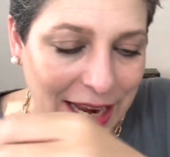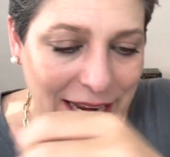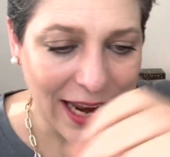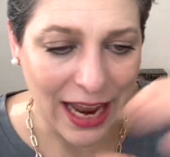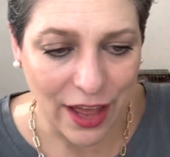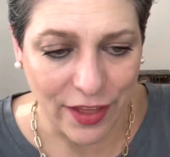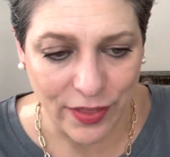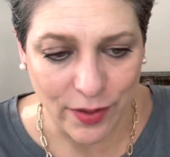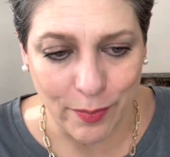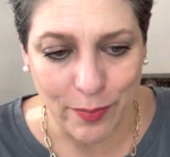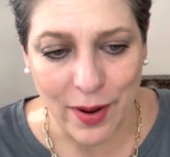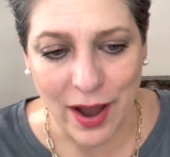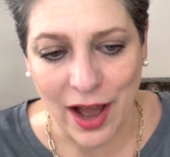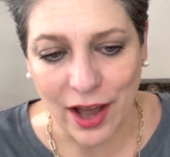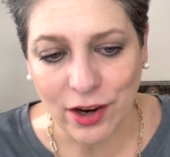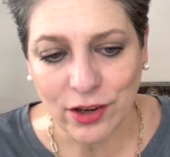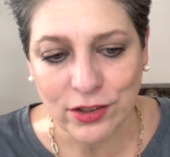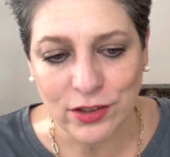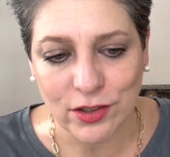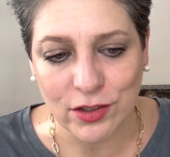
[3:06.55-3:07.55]
Now the
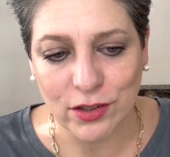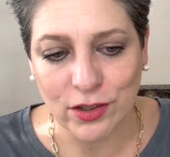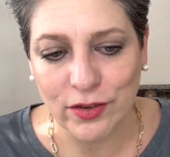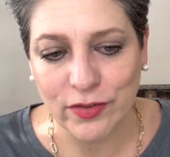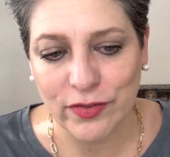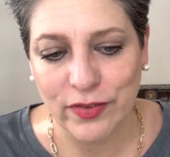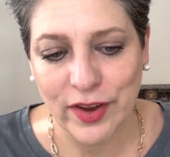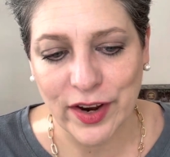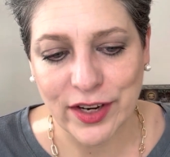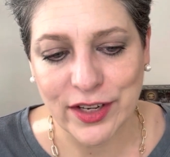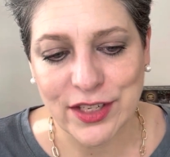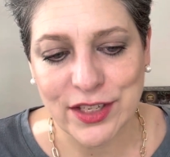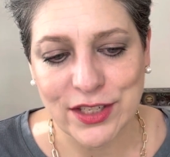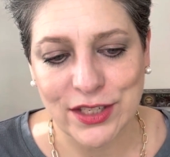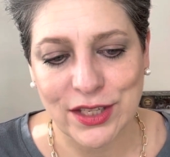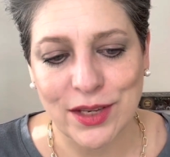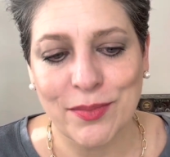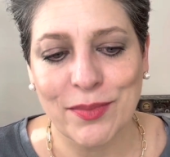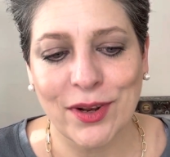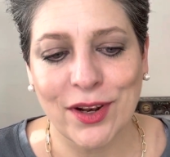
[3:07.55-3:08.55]
bottles look very
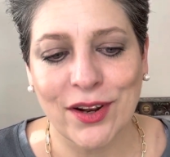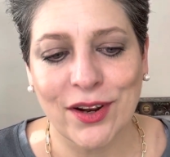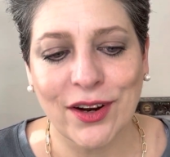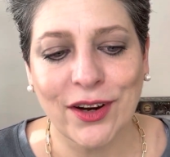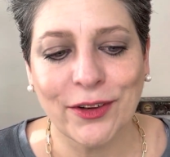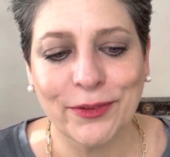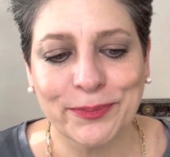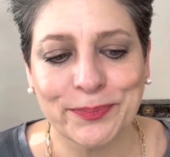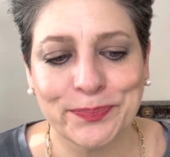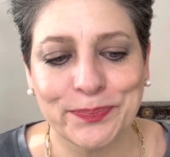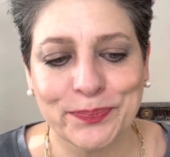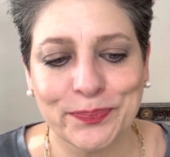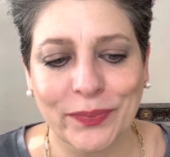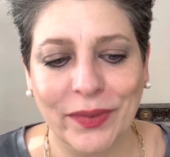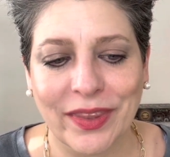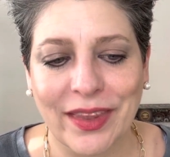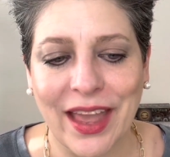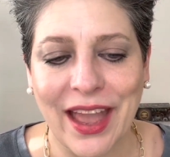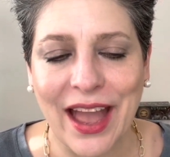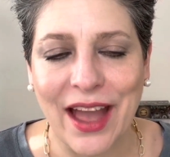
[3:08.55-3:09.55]
similar.
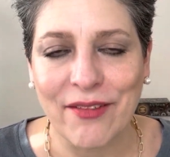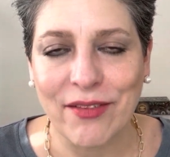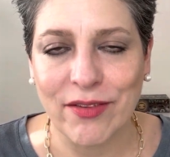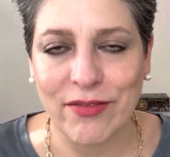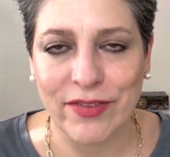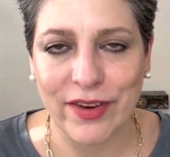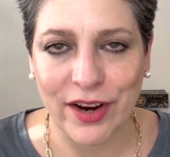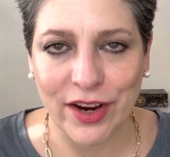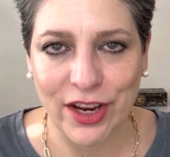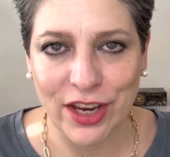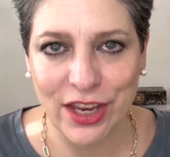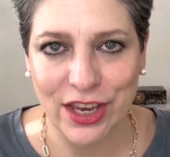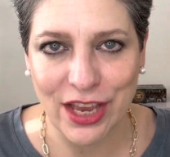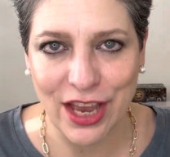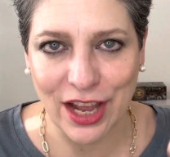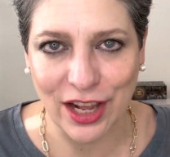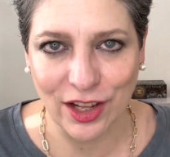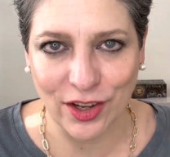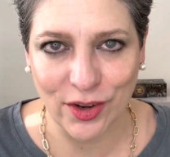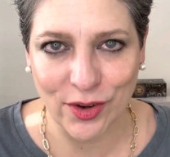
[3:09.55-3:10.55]
They have a very
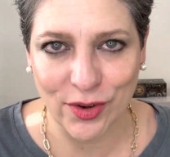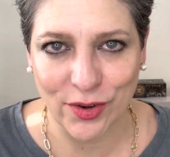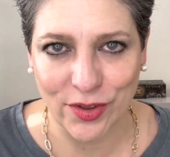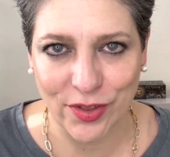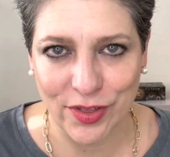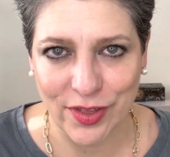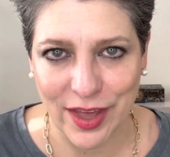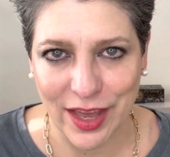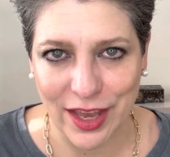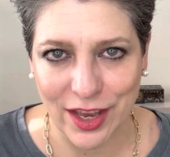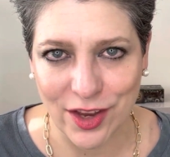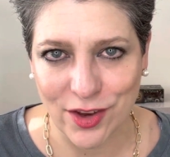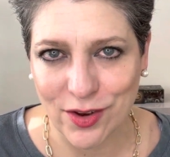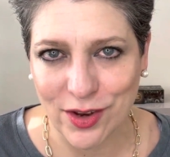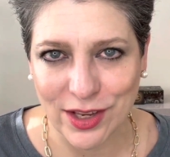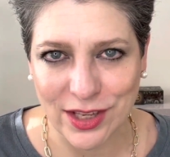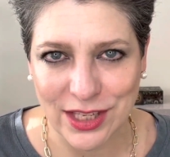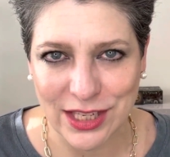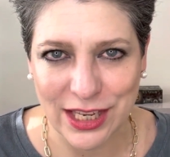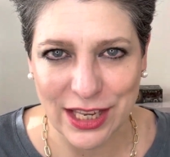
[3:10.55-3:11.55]
yellow thing. You
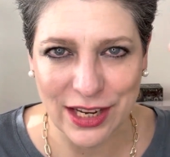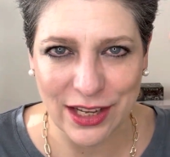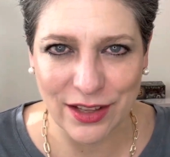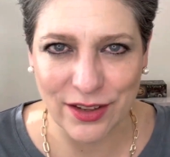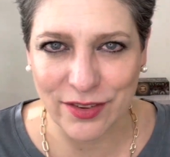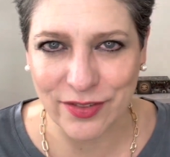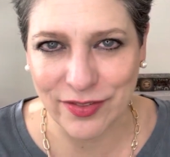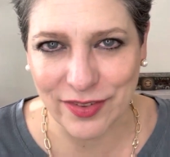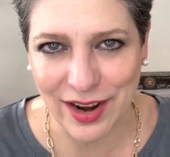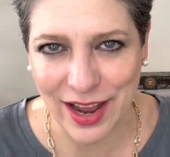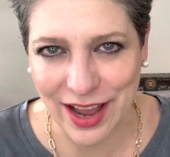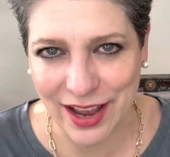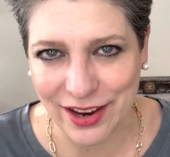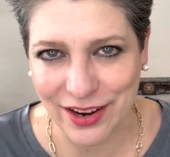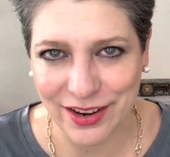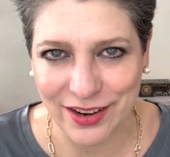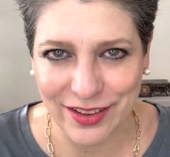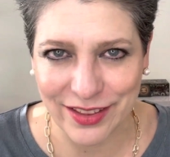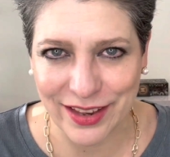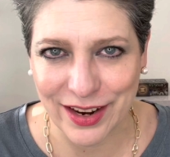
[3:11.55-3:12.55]
can see it in the
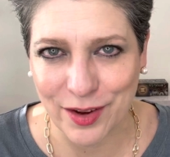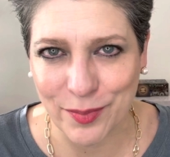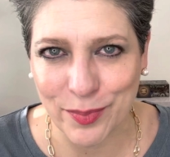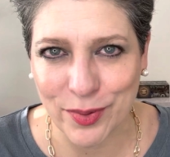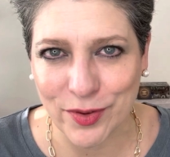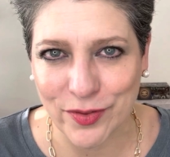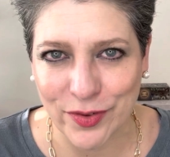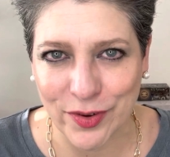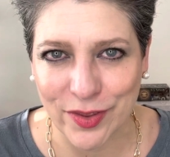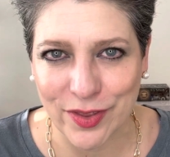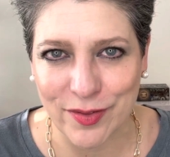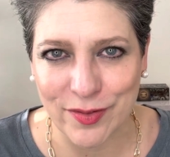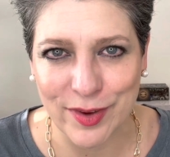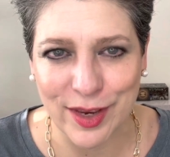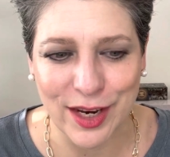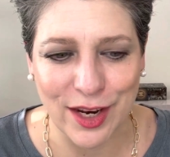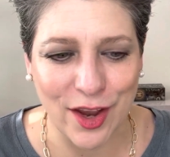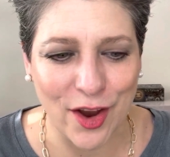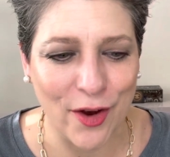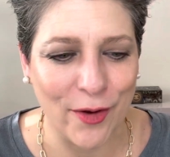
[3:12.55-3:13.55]
flyer that I put for the
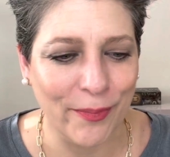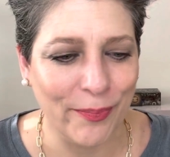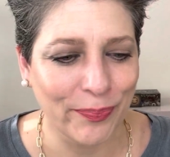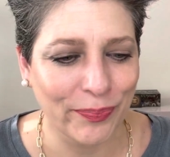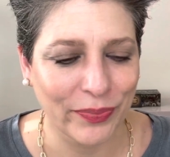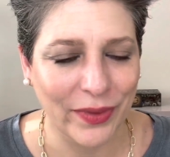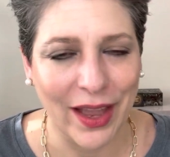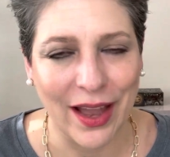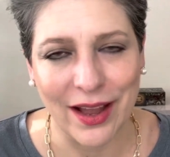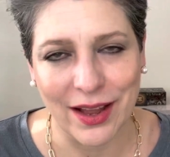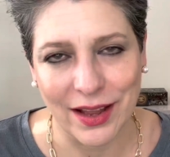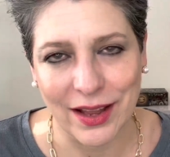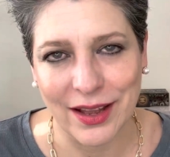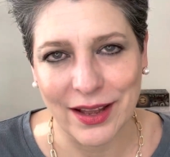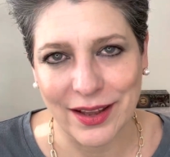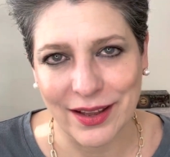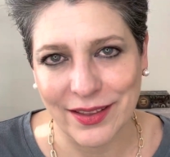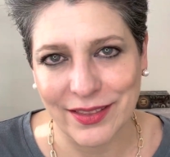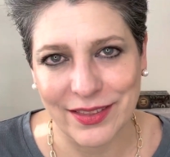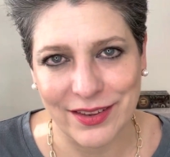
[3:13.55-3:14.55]
video.
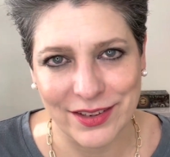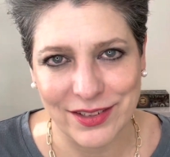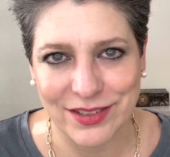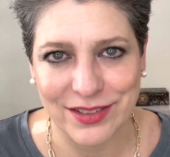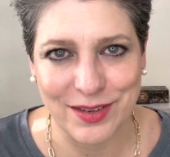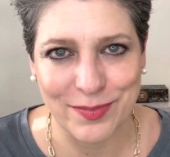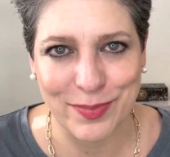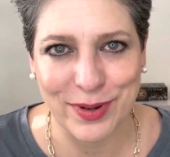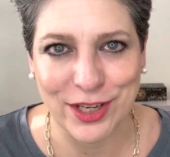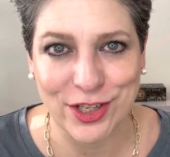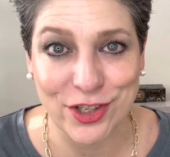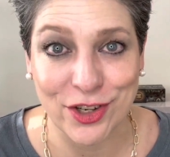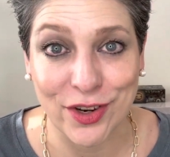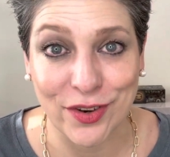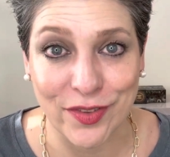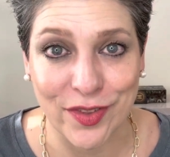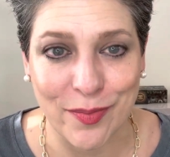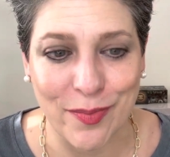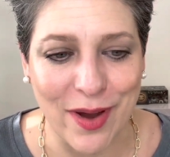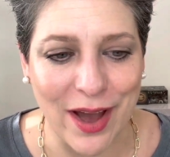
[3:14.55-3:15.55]
There's the picture
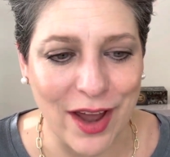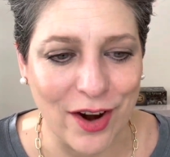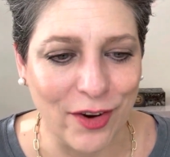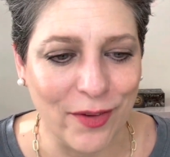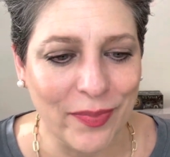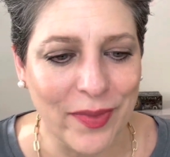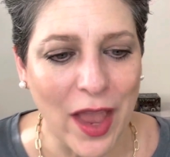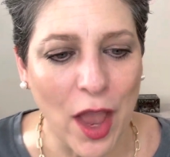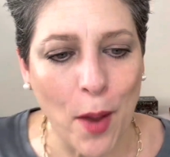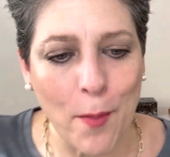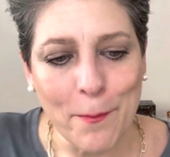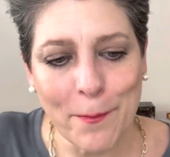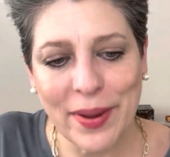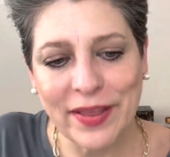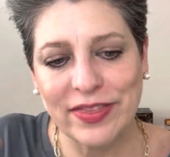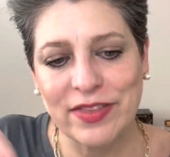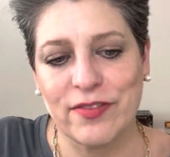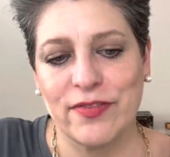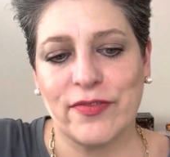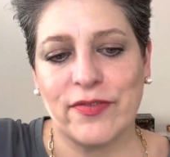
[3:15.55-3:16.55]
of the bottle,
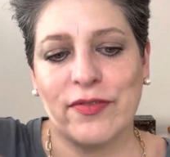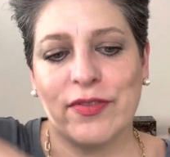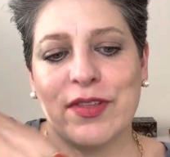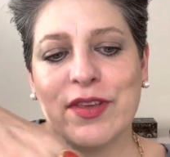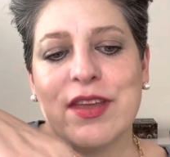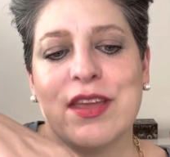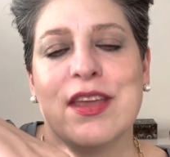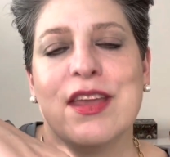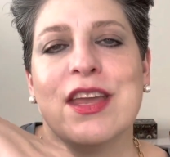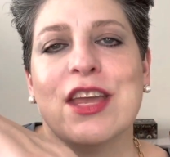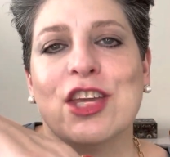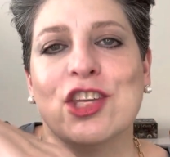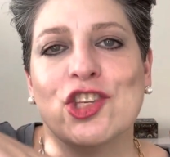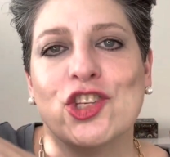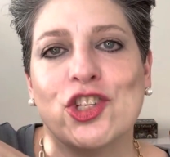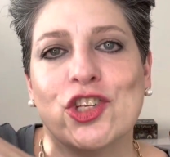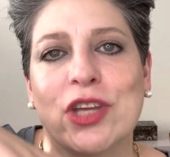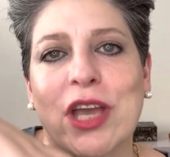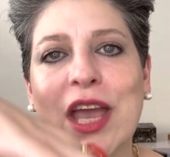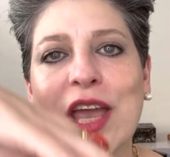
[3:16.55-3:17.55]
but the
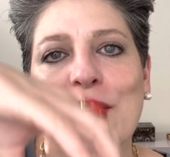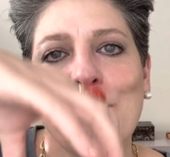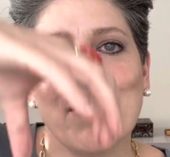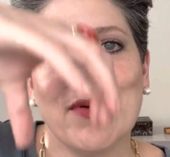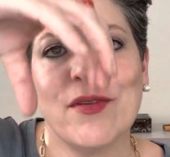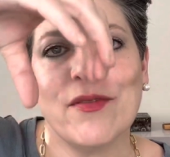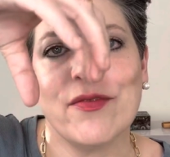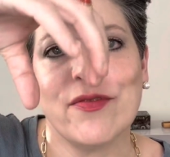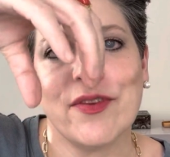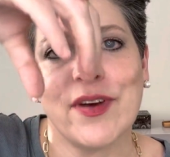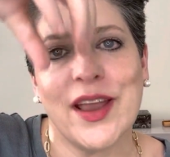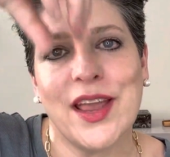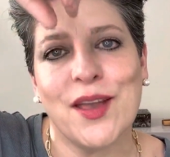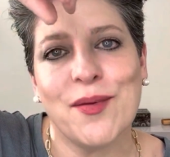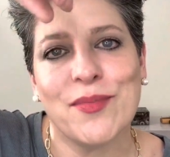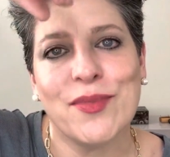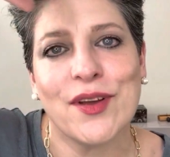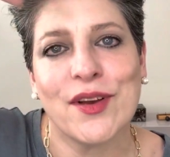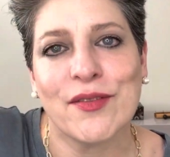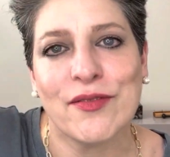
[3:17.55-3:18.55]
shape and
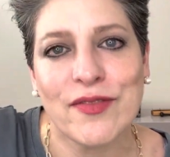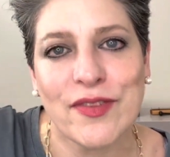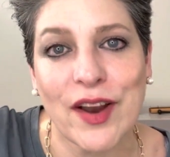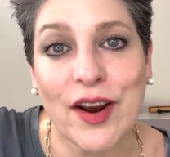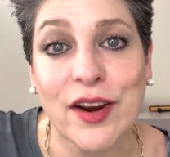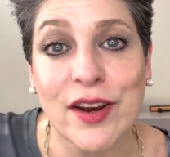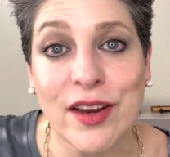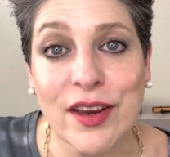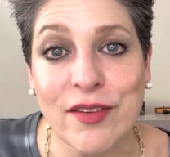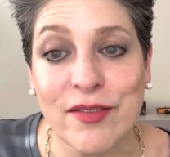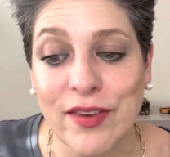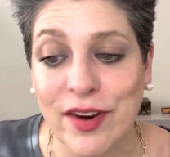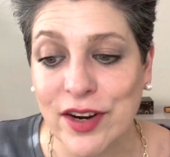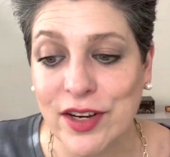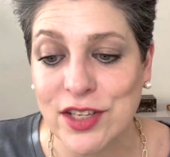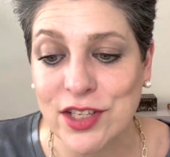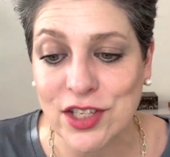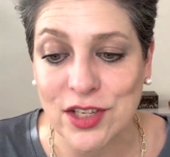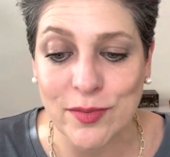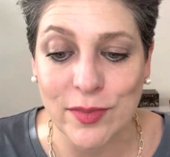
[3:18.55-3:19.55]
frame, they're very, very
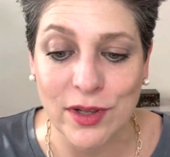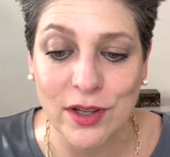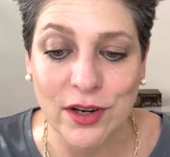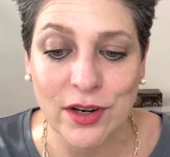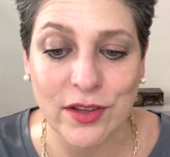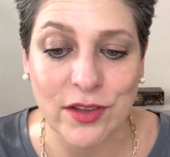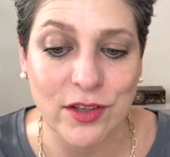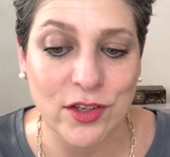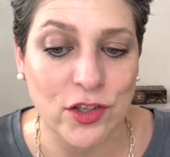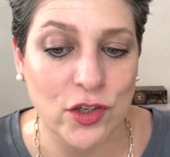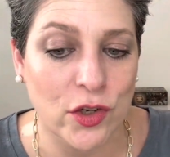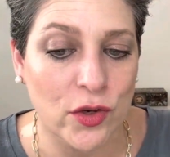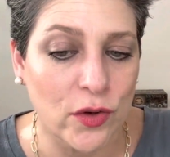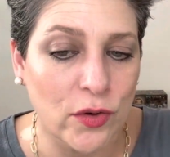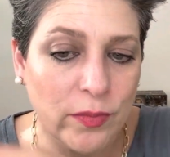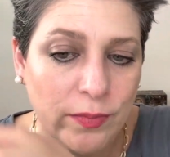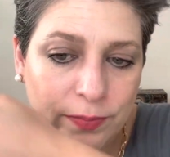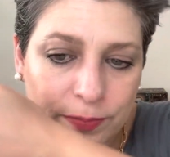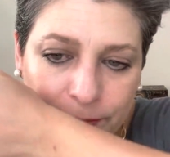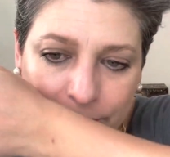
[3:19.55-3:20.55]
similar, the
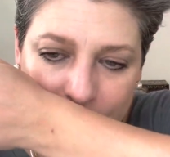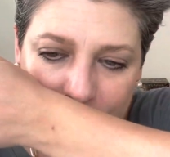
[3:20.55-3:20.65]
two.